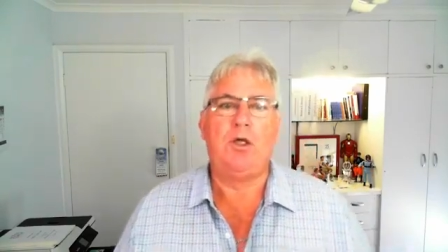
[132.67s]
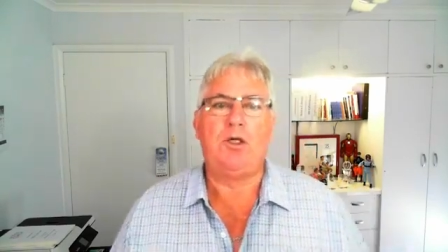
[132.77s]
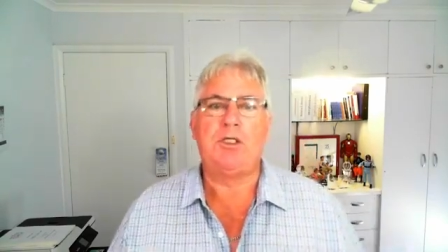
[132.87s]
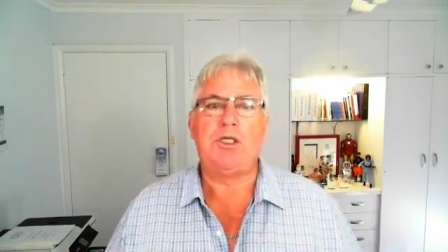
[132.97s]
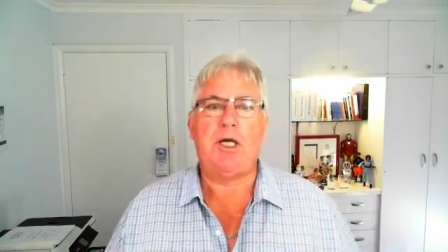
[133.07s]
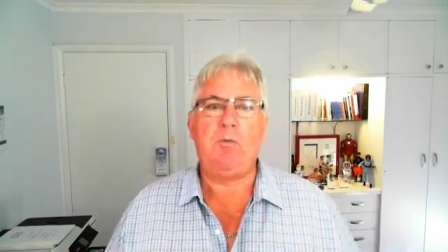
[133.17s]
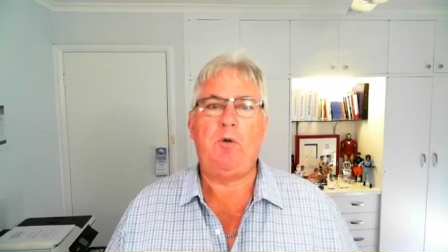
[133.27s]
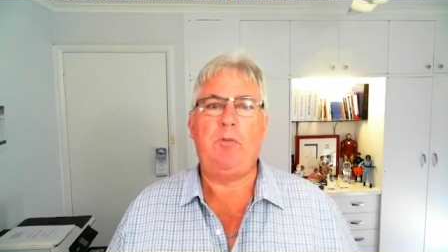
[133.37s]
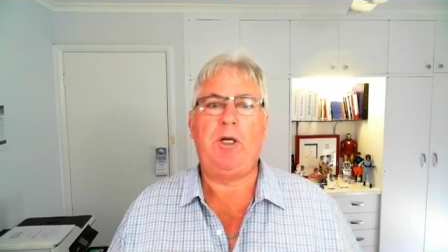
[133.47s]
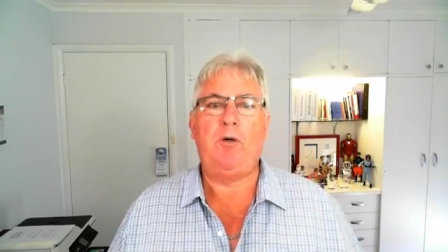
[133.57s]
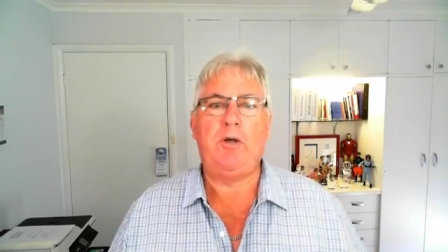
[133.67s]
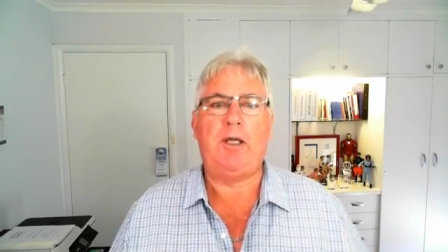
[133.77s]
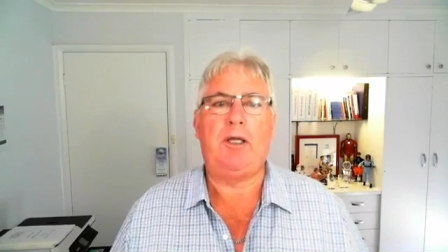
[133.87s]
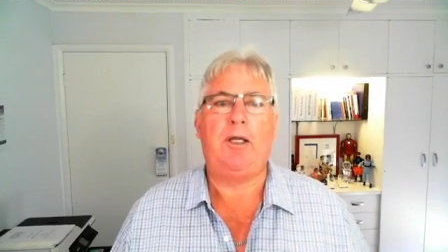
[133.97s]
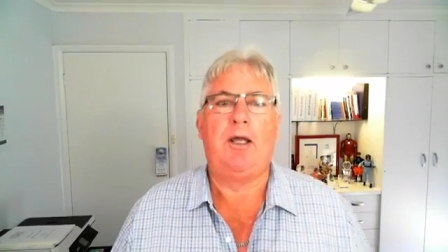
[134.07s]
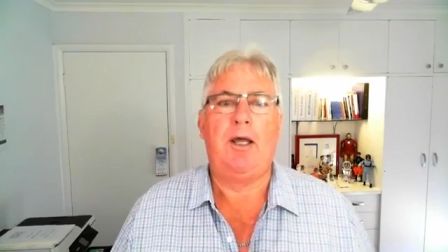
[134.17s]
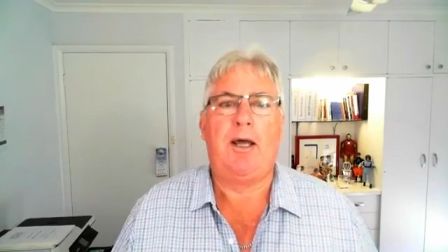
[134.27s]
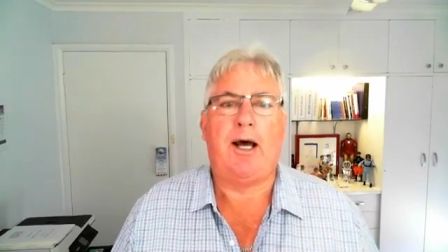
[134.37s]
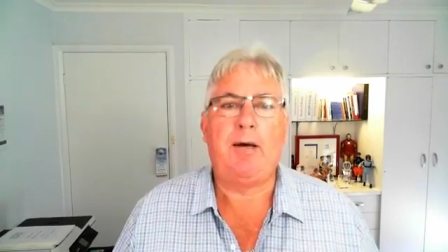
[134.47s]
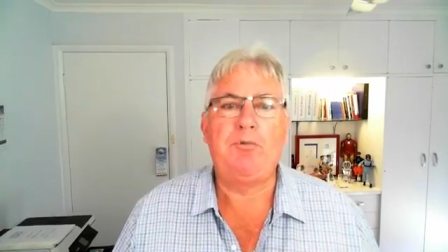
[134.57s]
Your team will be looking
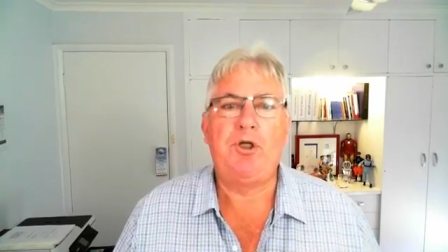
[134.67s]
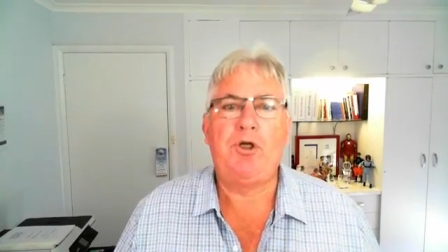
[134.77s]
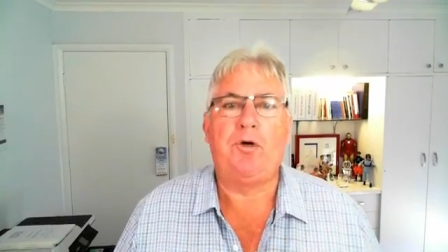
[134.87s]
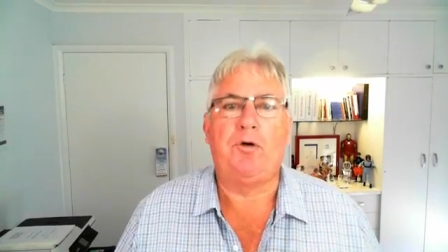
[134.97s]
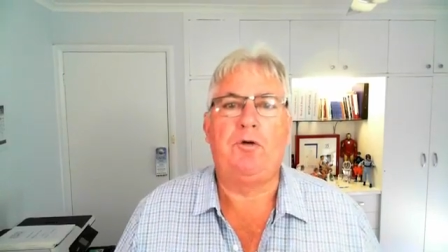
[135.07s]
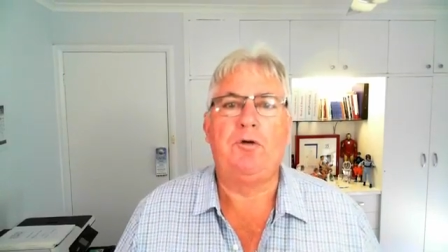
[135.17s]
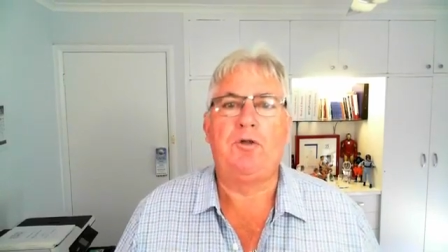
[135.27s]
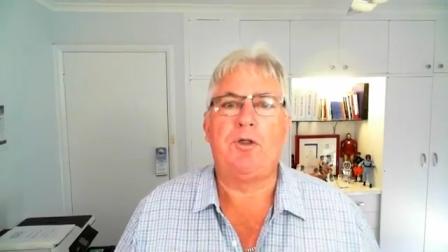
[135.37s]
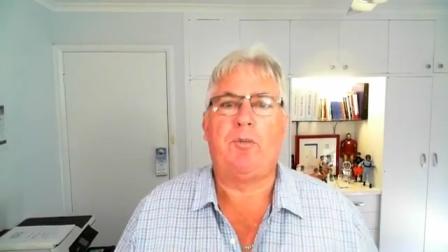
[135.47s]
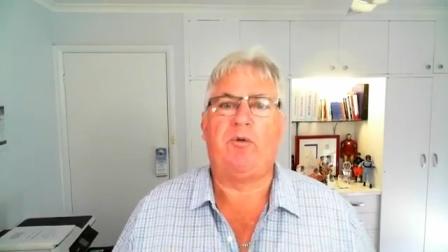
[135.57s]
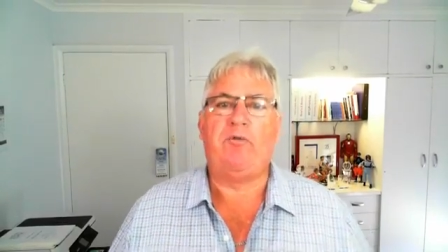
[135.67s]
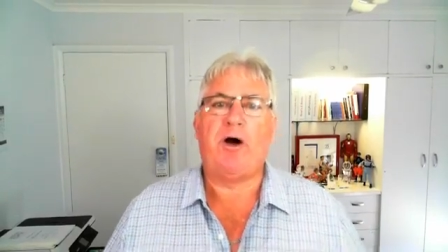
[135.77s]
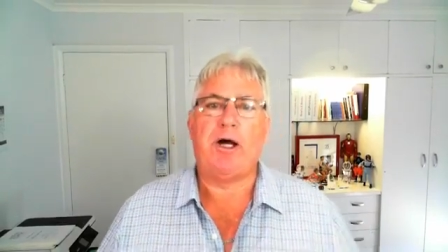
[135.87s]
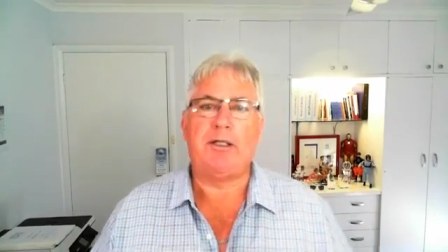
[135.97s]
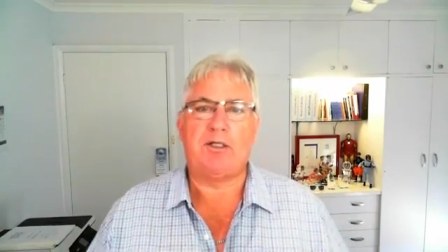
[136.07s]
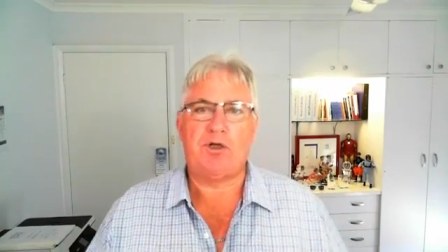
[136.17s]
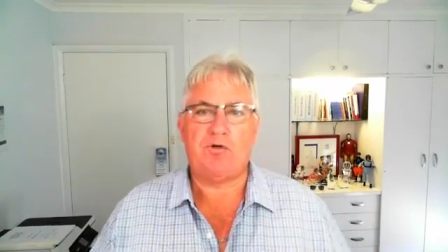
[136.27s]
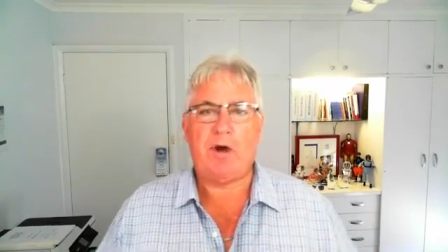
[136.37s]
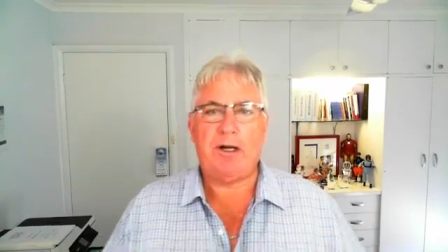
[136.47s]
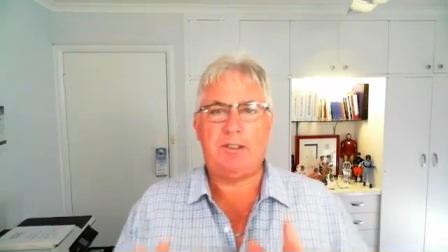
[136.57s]
up to you to provide the
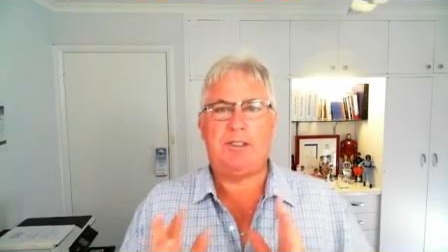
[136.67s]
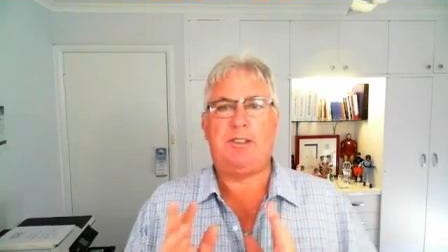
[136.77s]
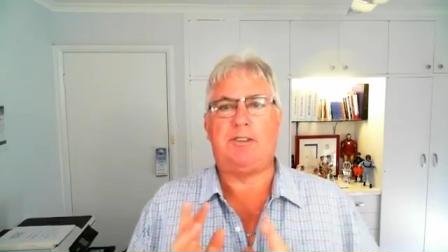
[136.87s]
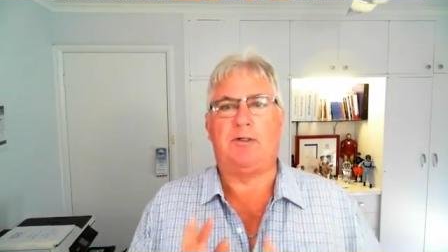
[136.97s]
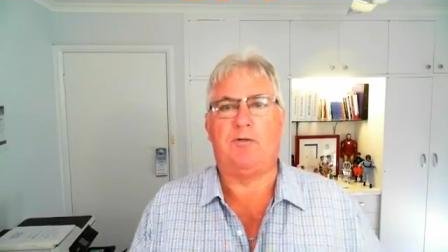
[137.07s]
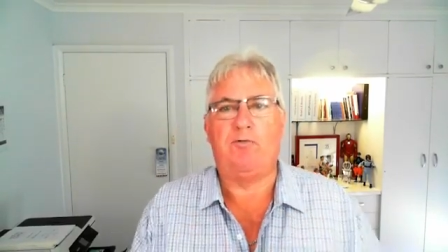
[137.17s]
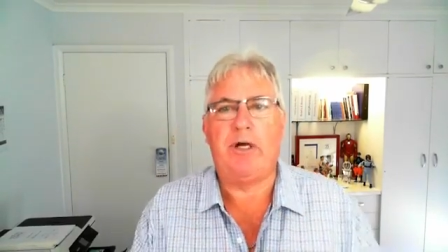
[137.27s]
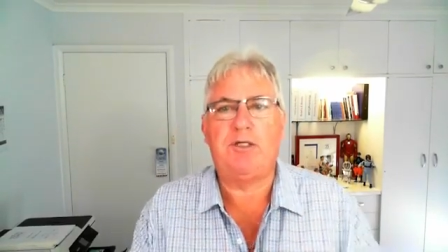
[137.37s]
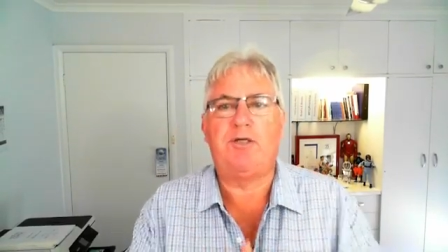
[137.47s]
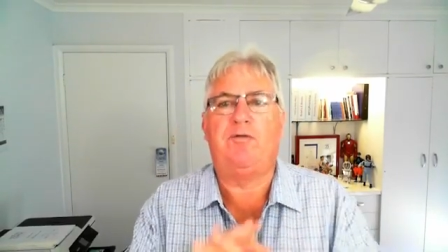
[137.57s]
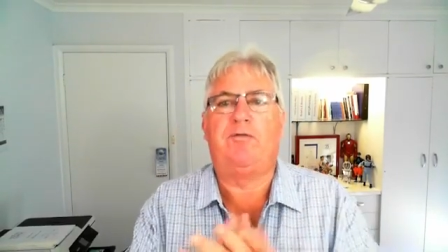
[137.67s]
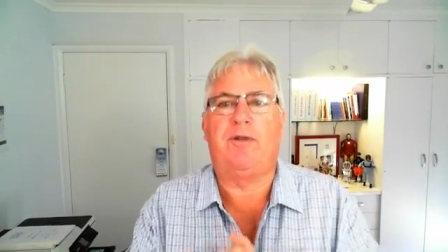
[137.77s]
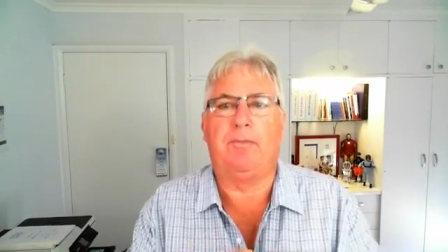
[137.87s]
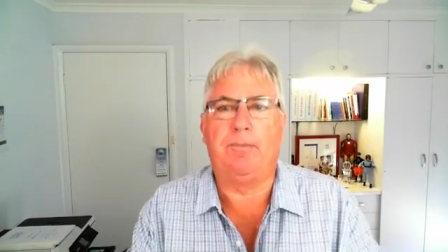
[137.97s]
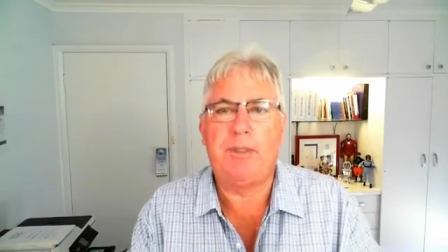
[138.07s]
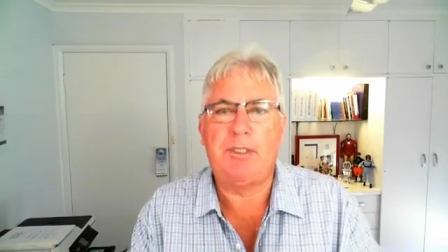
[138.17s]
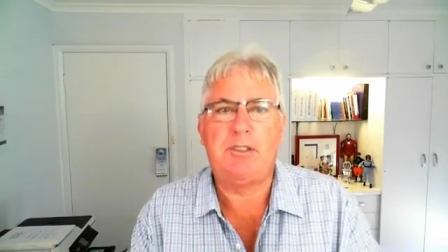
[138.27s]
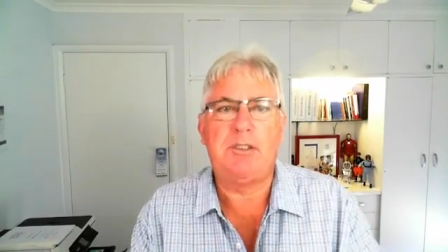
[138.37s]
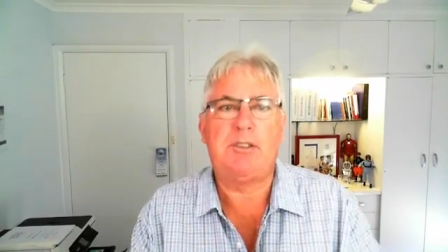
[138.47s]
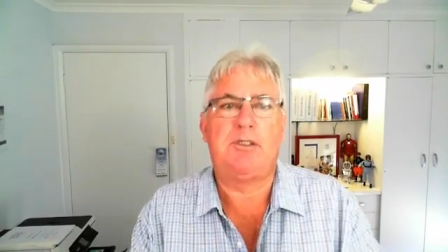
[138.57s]
strategies and direction for the
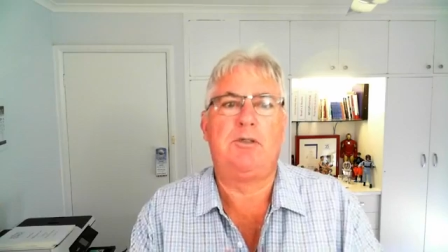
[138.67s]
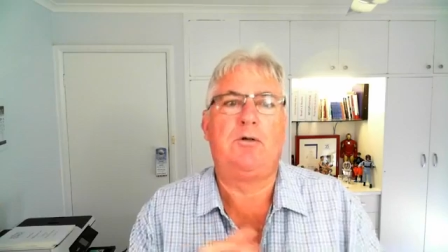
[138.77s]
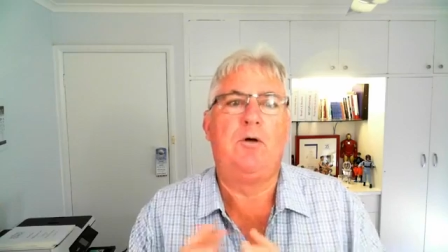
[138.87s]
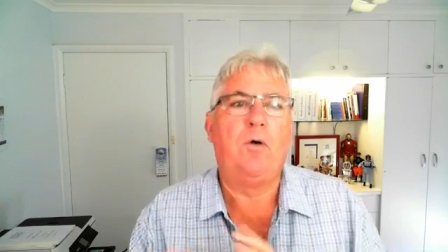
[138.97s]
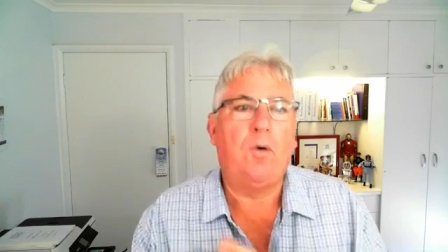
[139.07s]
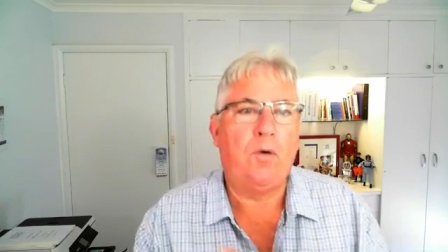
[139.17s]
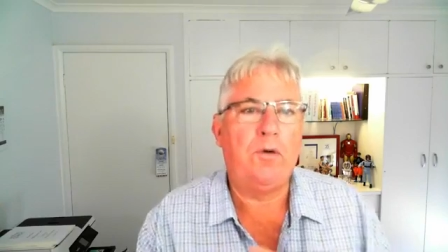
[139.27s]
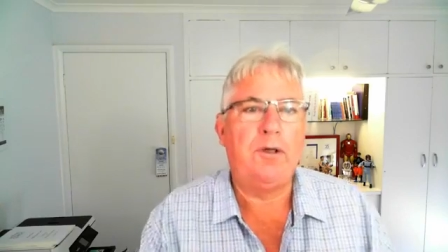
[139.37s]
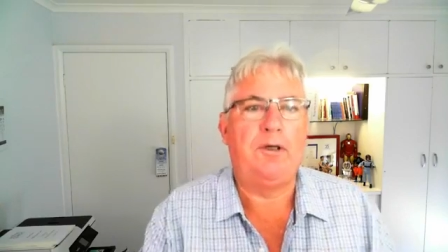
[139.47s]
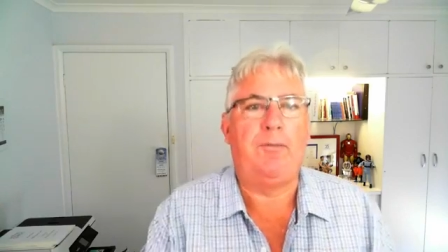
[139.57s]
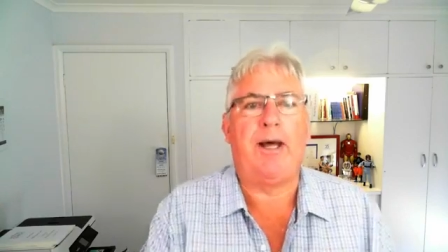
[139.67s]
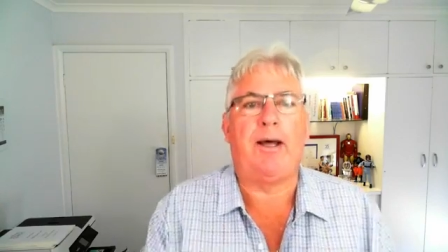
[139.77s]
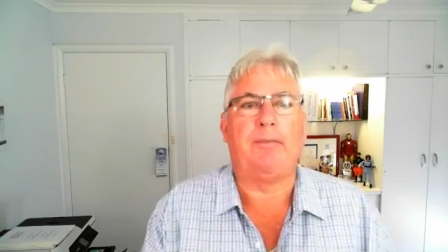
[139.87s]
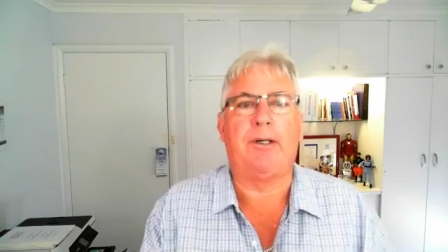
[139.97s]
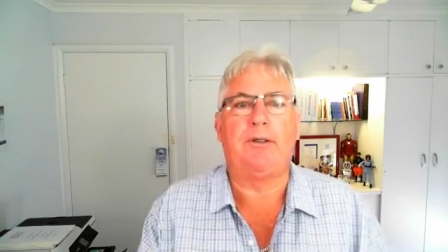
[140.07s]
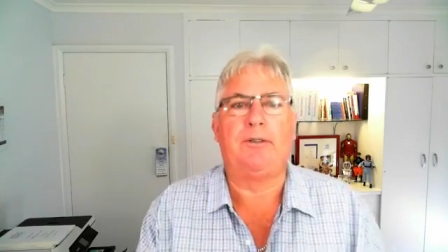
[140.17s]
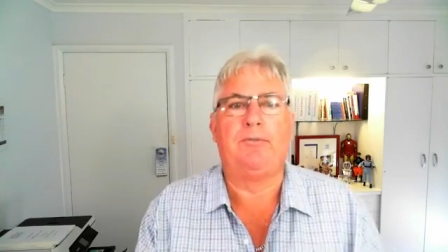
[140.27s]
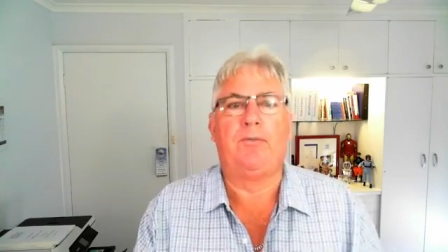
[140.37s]
business or the department.